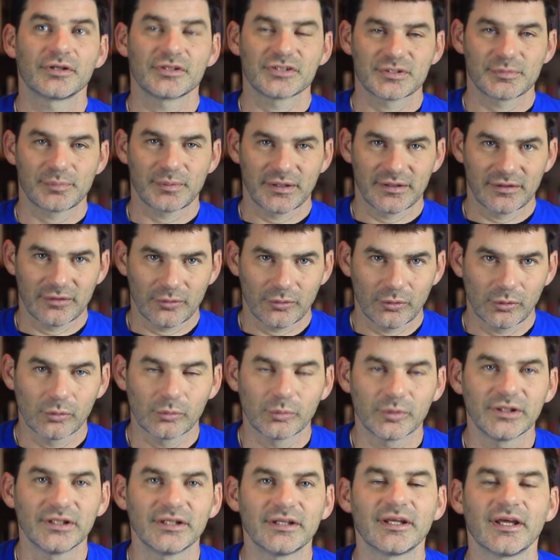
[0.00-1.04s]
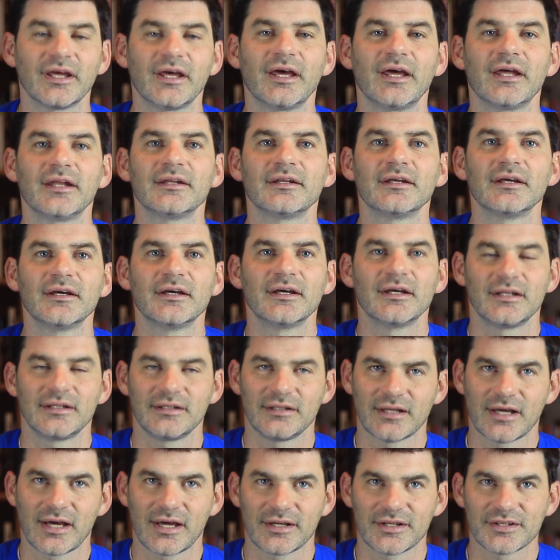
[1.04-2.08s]
You spend the whole weekend,
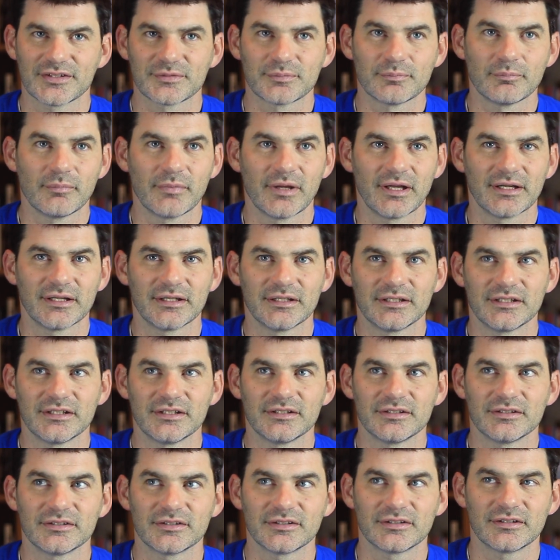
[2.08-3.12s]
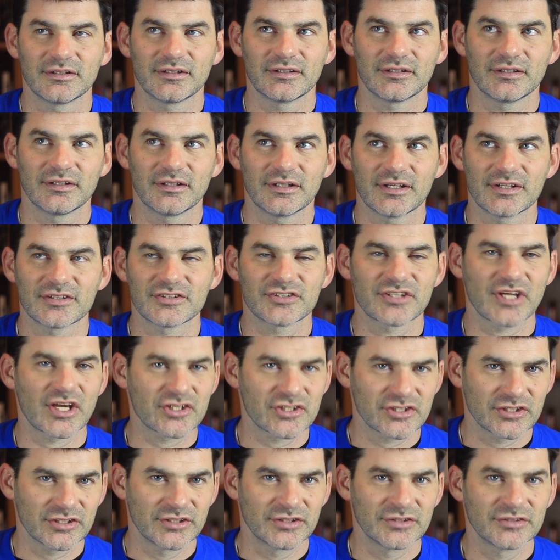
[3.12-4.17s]
not as many
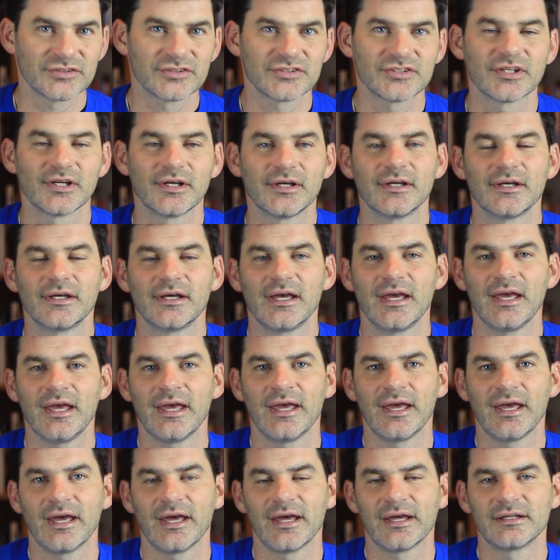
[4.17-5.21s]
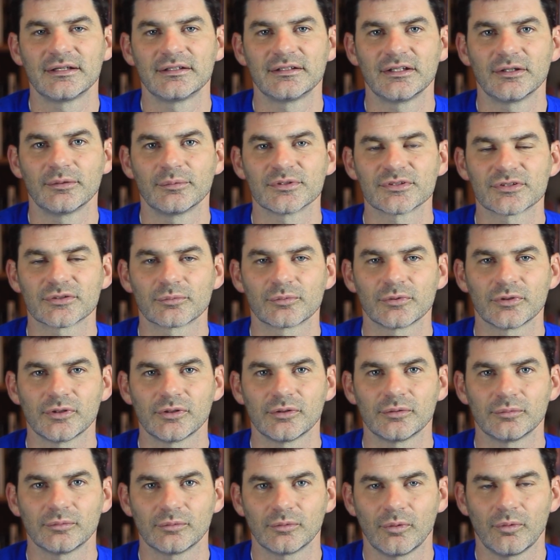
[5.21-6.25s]
sessions, and it was a
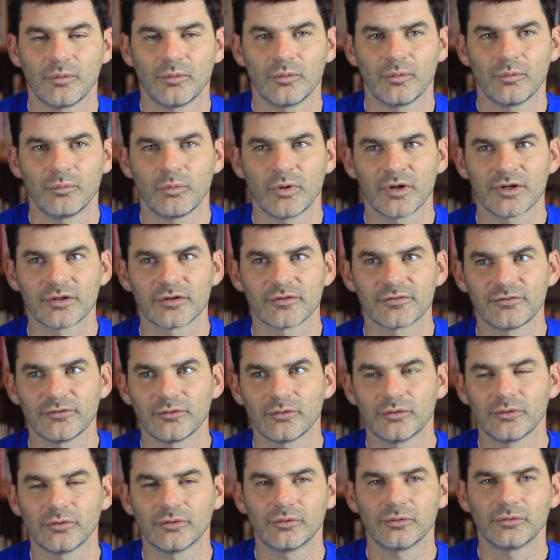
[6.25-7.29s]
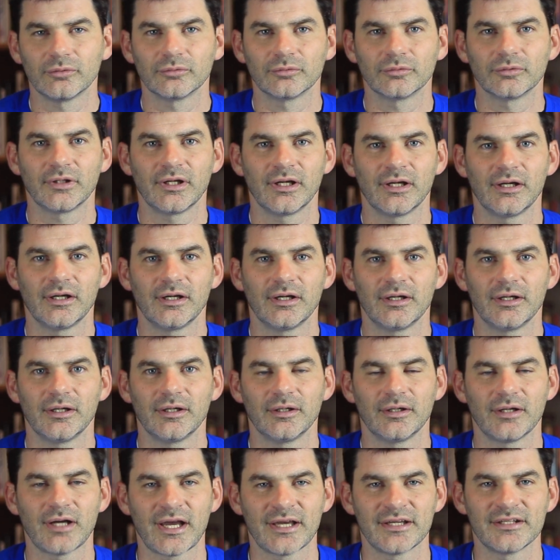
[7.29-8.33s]
real wonderful
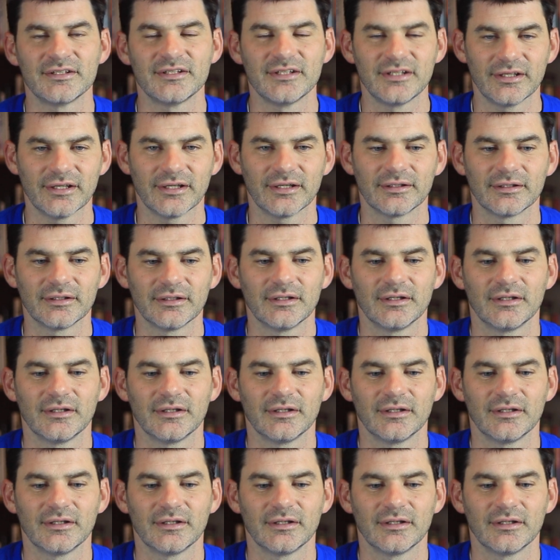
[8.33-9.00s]
idea.